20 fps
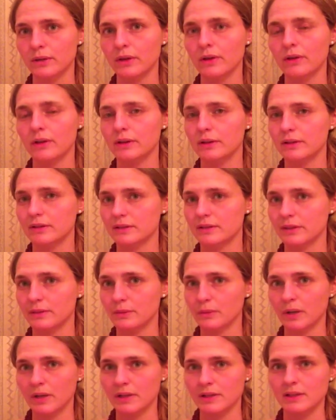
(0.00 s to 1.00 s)
or at least it
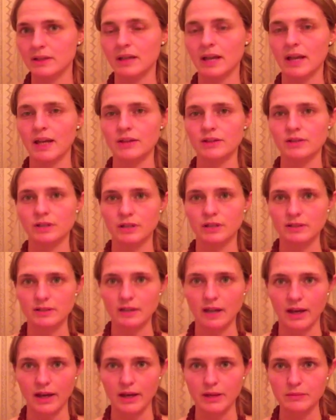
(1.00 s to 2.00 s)
was in ancient
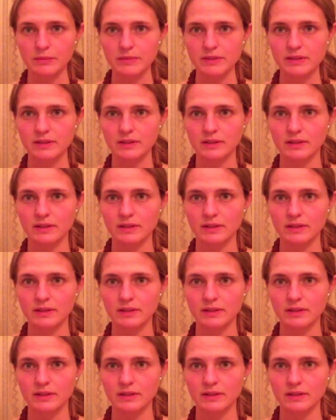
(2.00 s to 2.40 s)
times.